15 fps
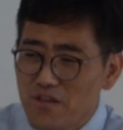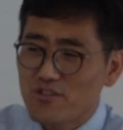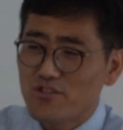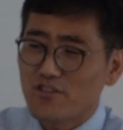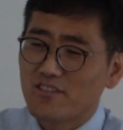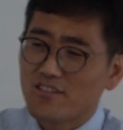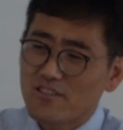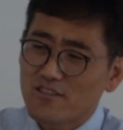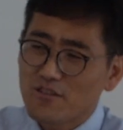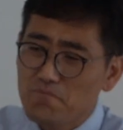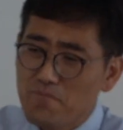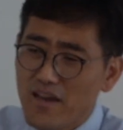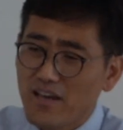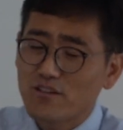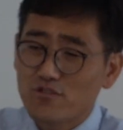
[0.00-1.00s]
mission is
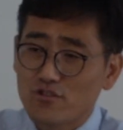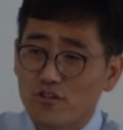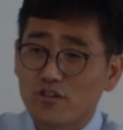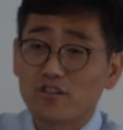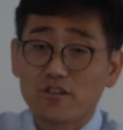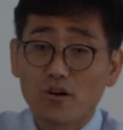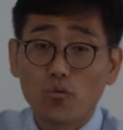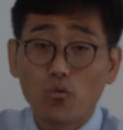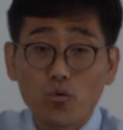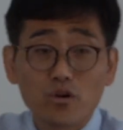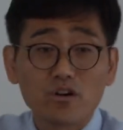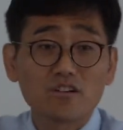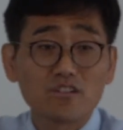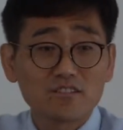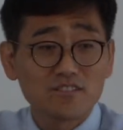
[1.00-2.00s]
to make sure the
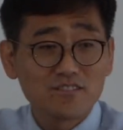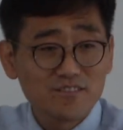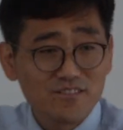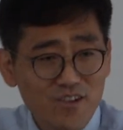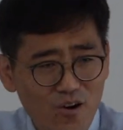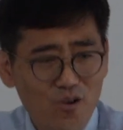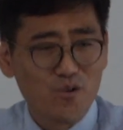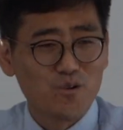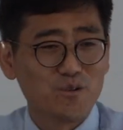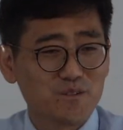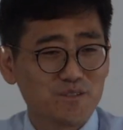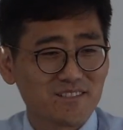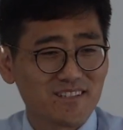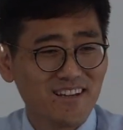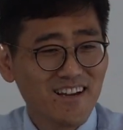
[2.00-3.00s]
world
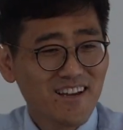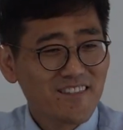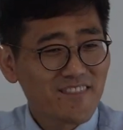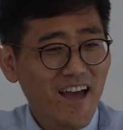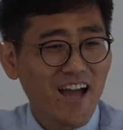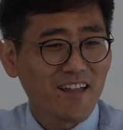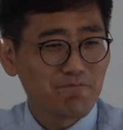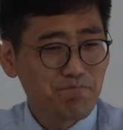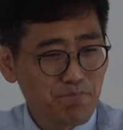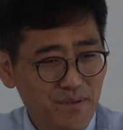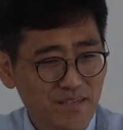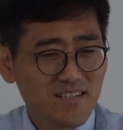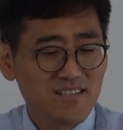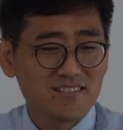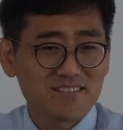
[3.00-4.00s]
knows that
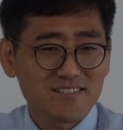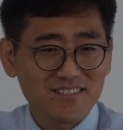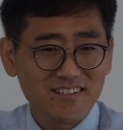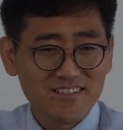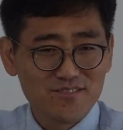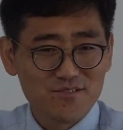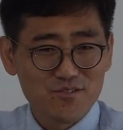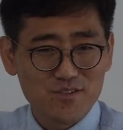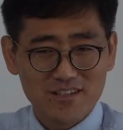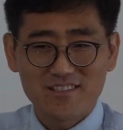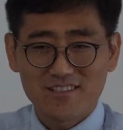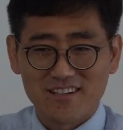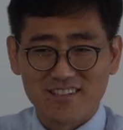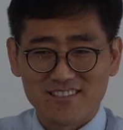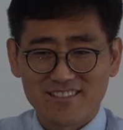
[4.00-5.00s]
peace in
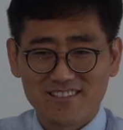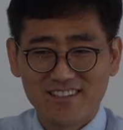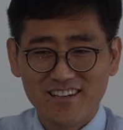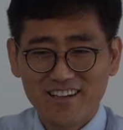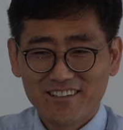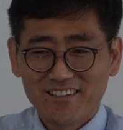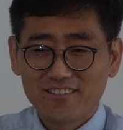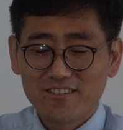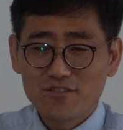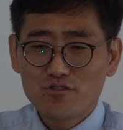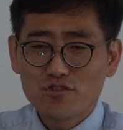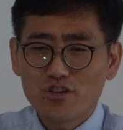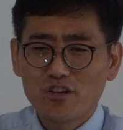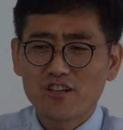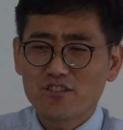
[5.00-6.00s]
Jesus, that the
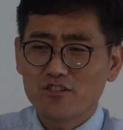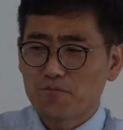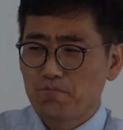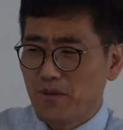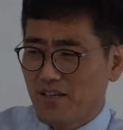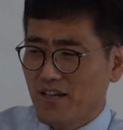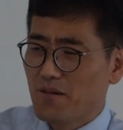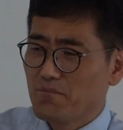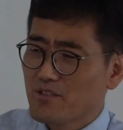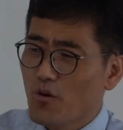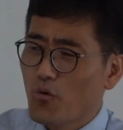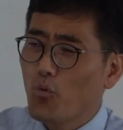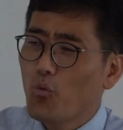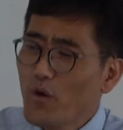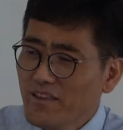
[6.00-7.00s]
church becomes
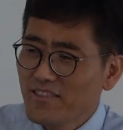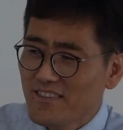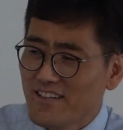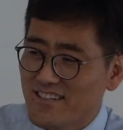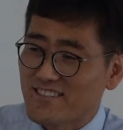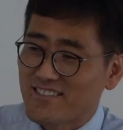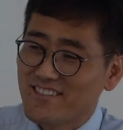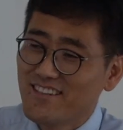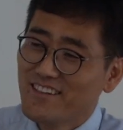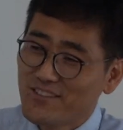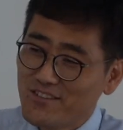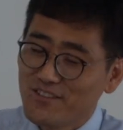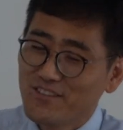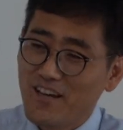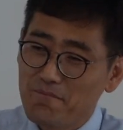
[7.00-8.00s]
a witness
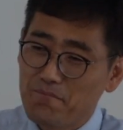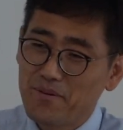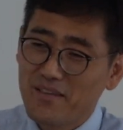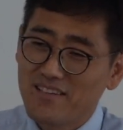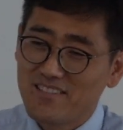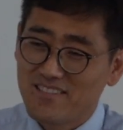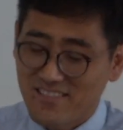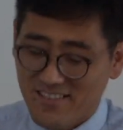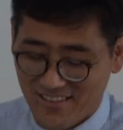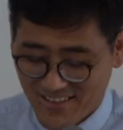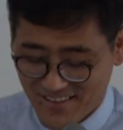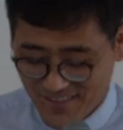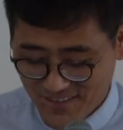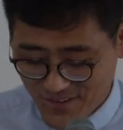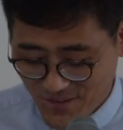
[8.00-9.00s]
to that peace
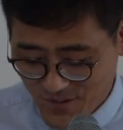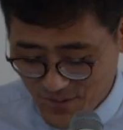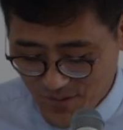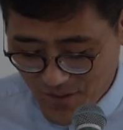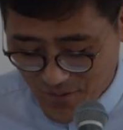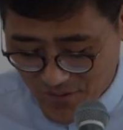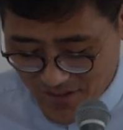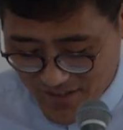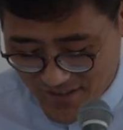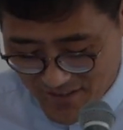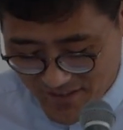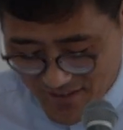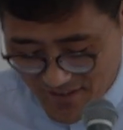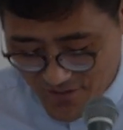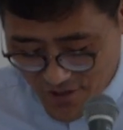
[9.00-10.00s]
to the
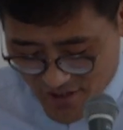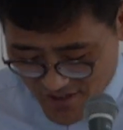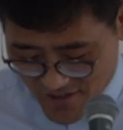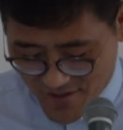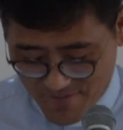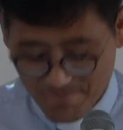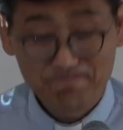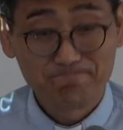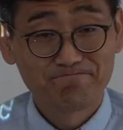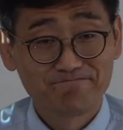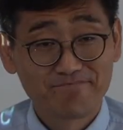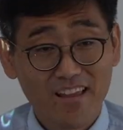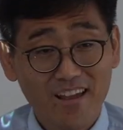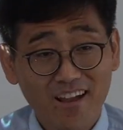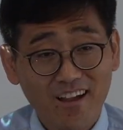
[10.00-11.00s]
world. Church,
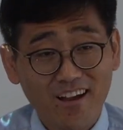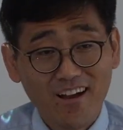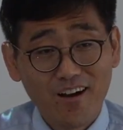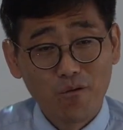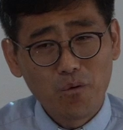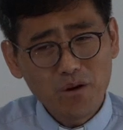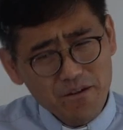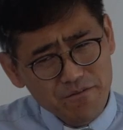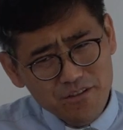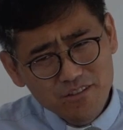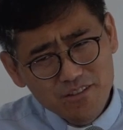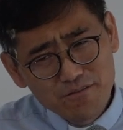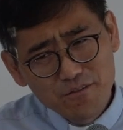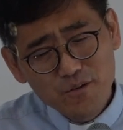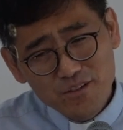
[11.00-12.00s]
what have
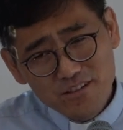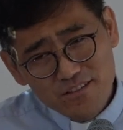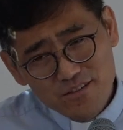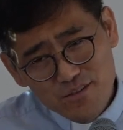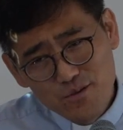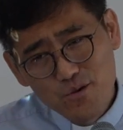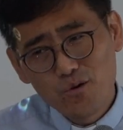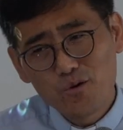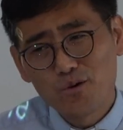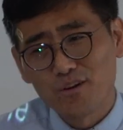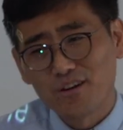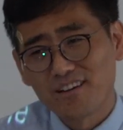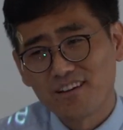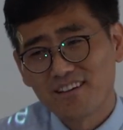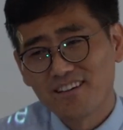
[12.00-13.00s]
you devoted
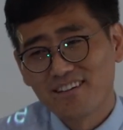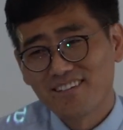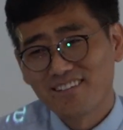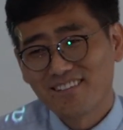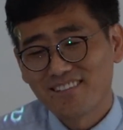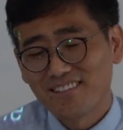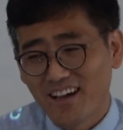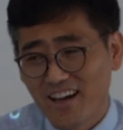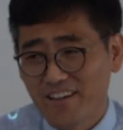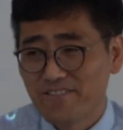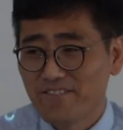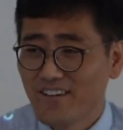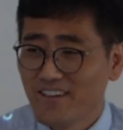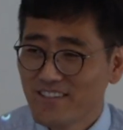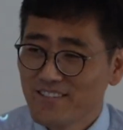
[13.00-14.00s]
your
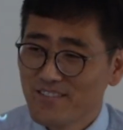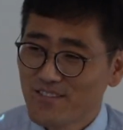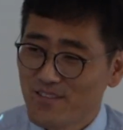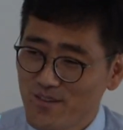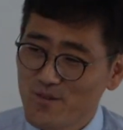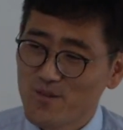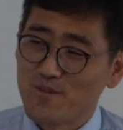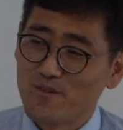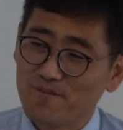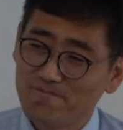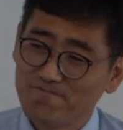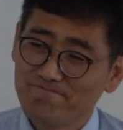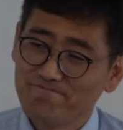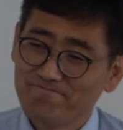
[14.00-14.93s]
life to?